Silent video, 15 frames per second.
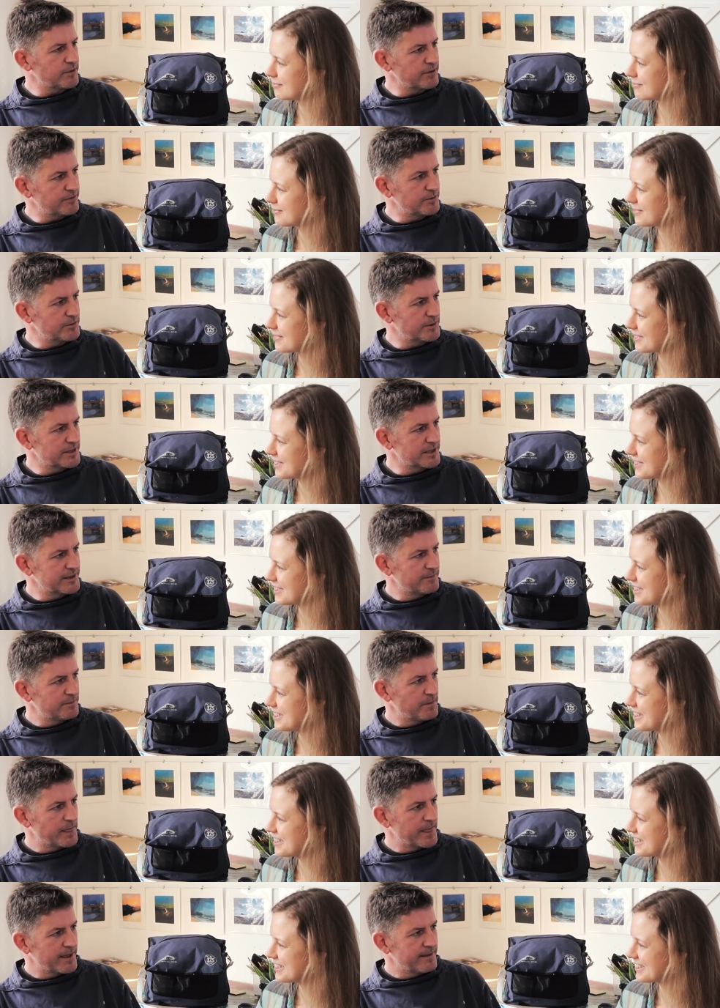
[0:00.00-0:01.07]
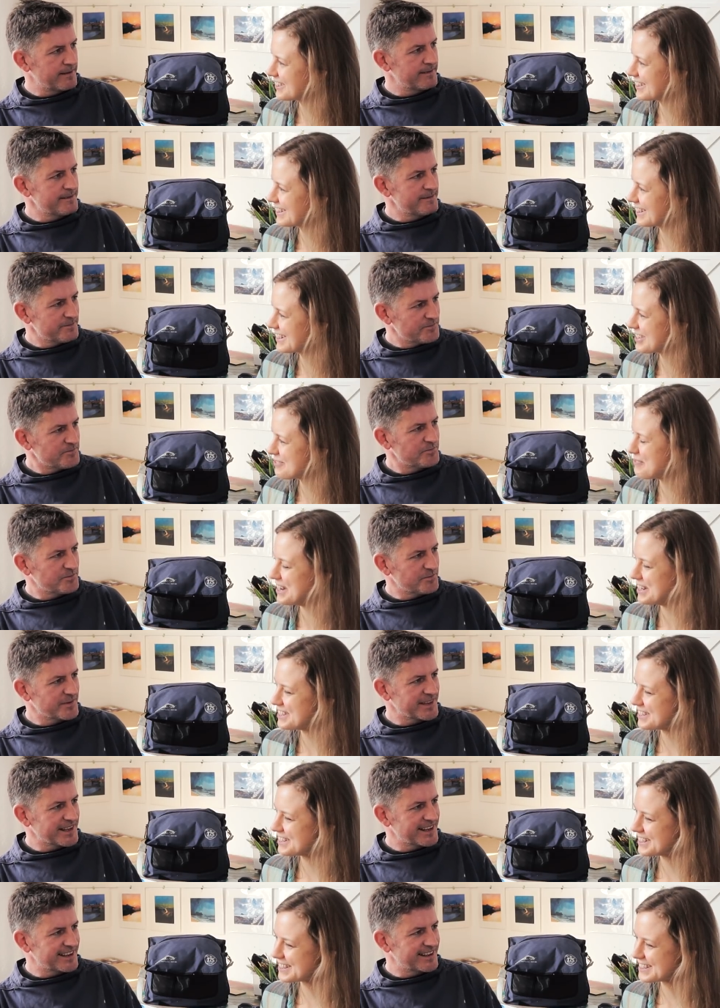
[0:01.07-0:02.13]
Speaker 1: of drives me forward.
Speaker 2: Yeah and
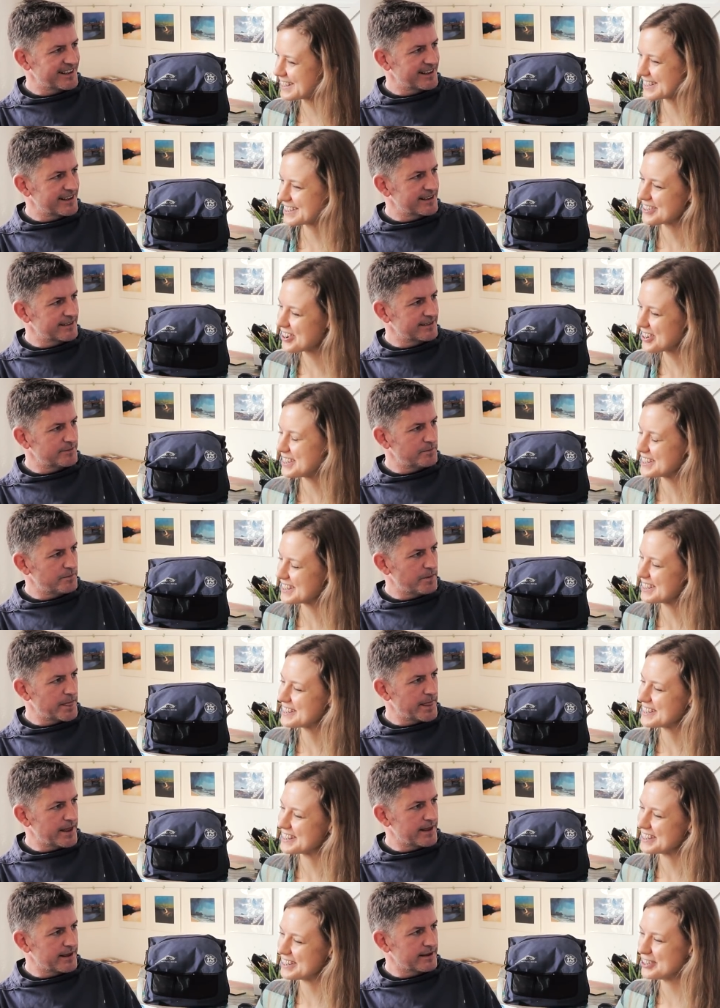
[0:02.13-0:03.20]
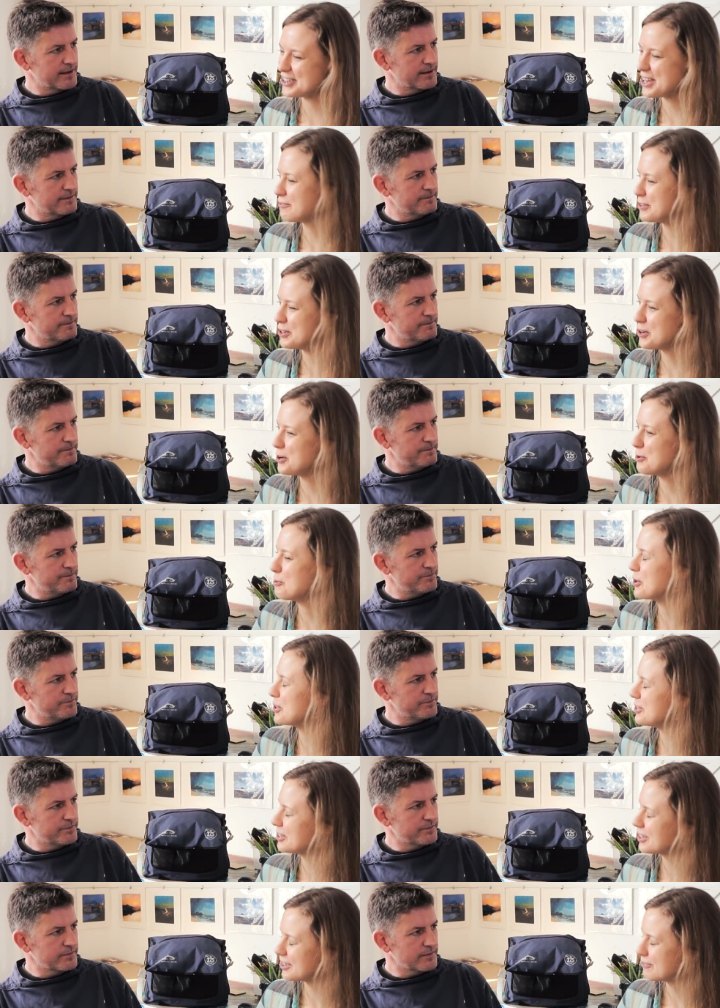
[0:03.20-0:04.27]
makes it it's exciting, isn't it? You never know
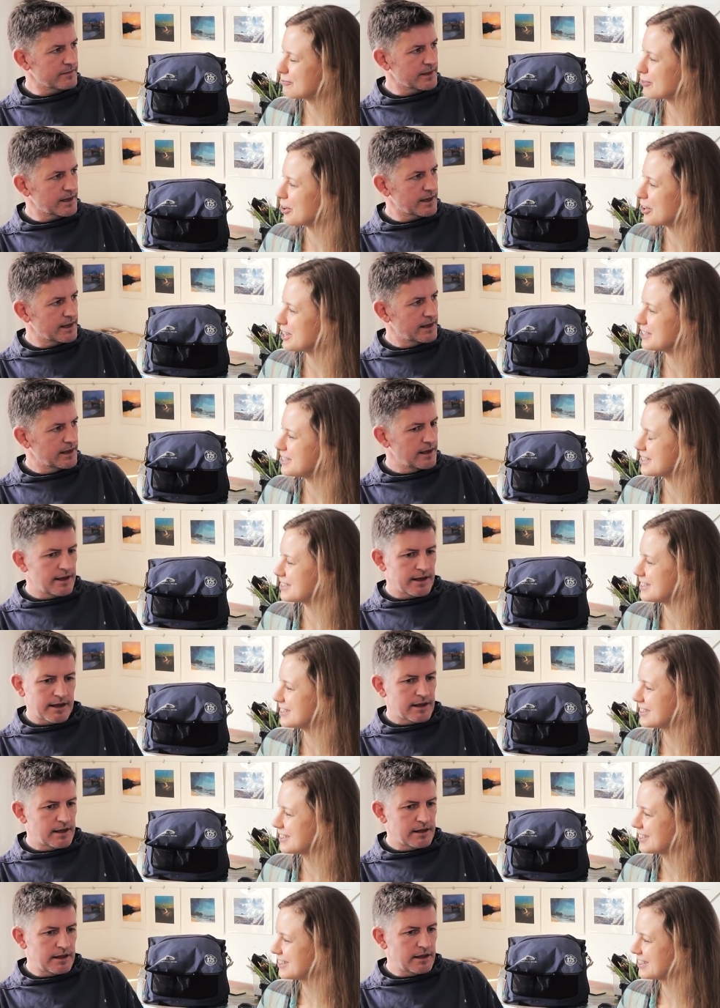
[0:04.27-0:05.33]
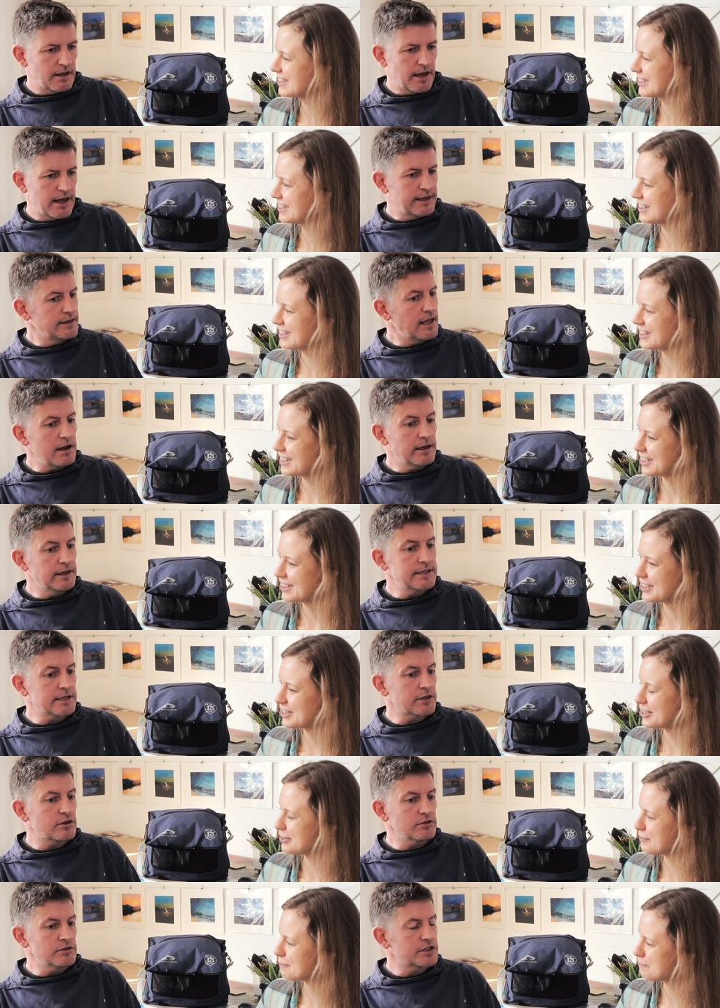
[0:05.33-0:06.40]
what you can find and.
Speaker 1: It, no,
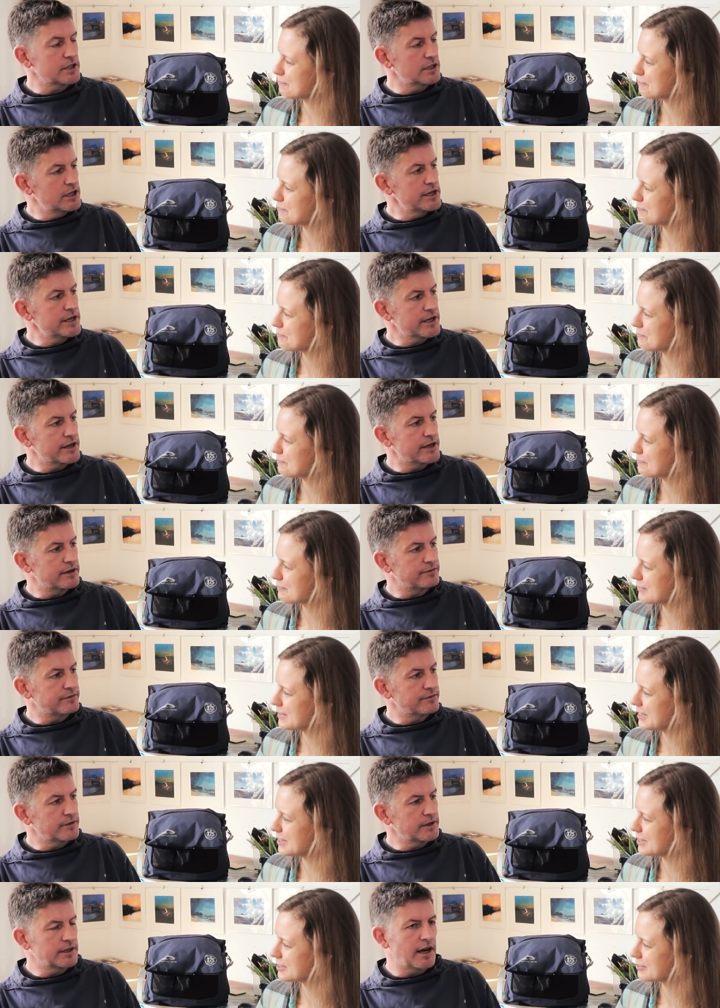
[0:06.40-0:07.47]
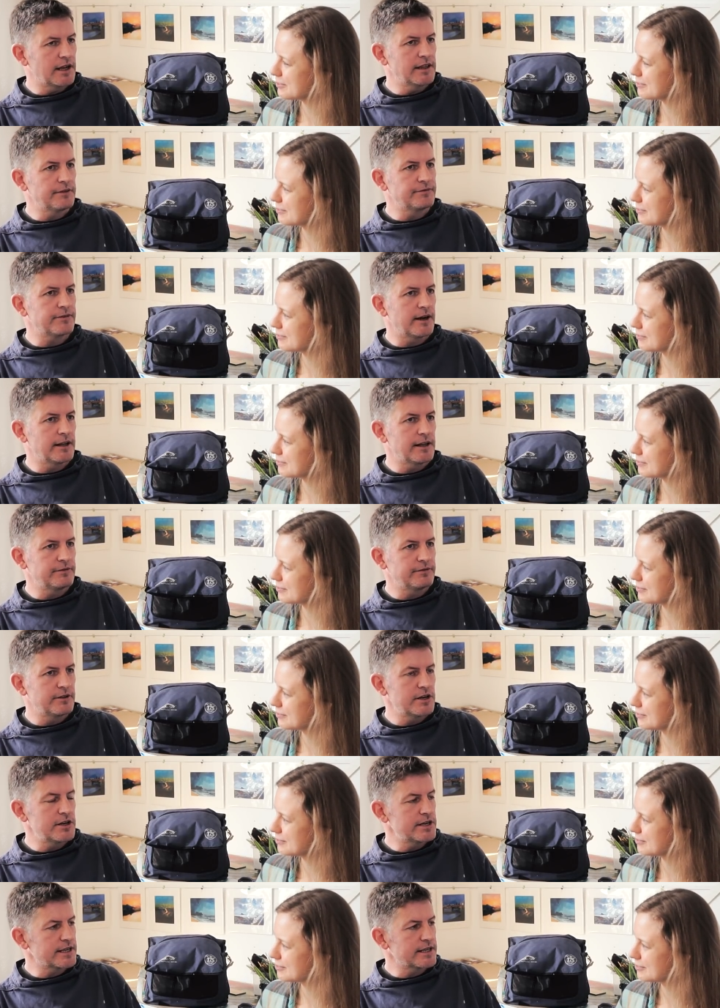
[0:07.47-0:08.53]
and it's a constant learning curve. Yeah. You know, I love I
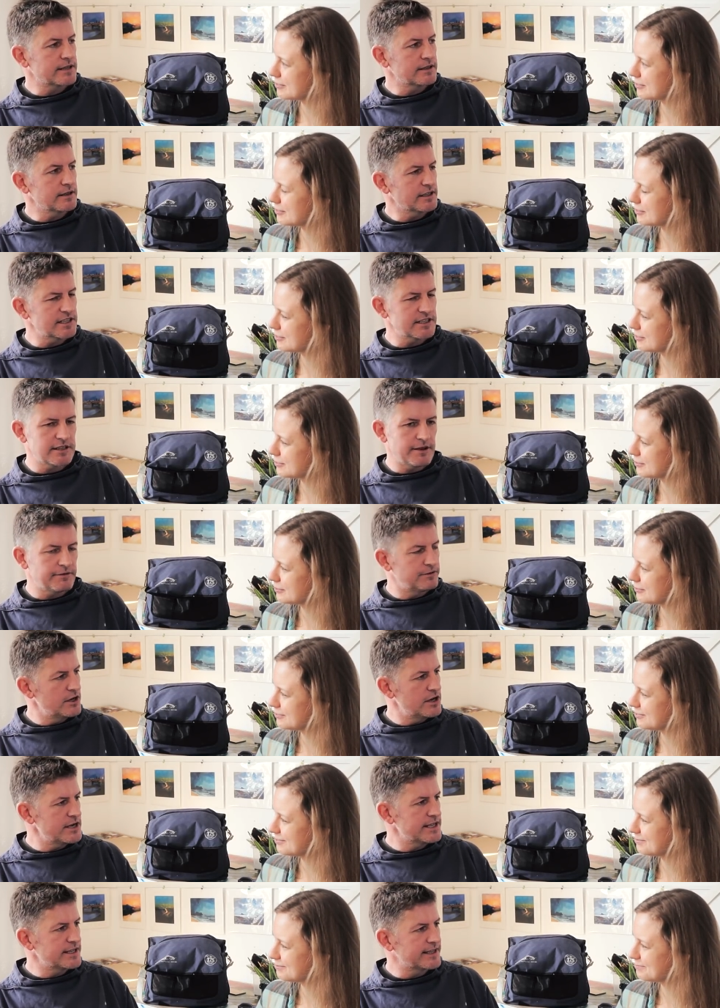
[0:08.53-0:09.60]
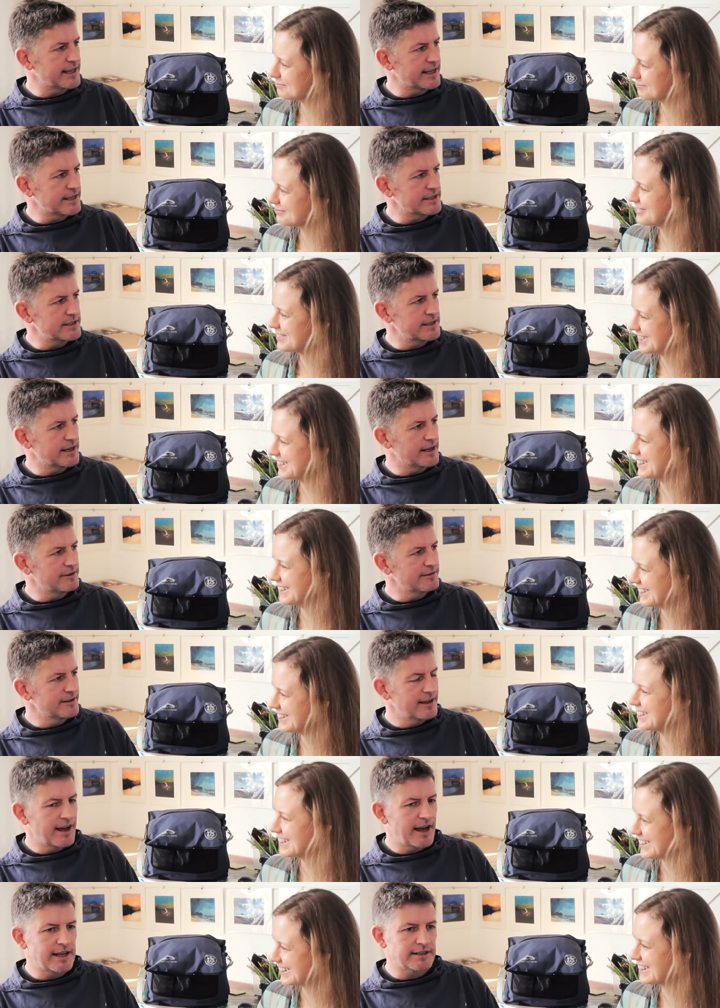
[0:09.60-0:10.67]
love learning. I just love learning things. You
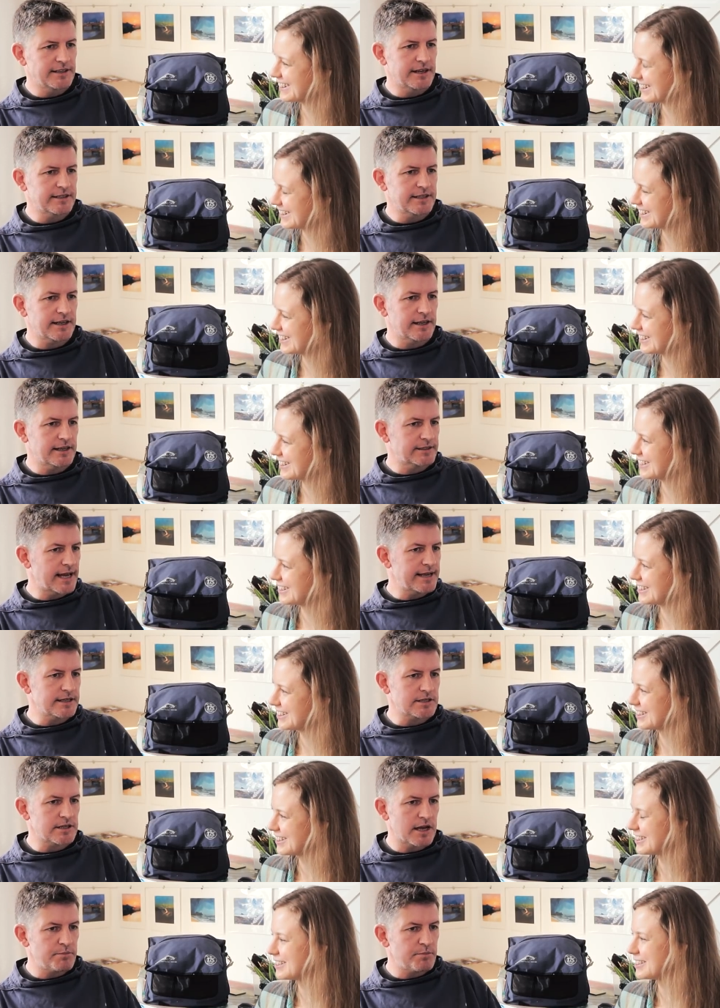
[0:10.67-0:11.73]
know, and I think a day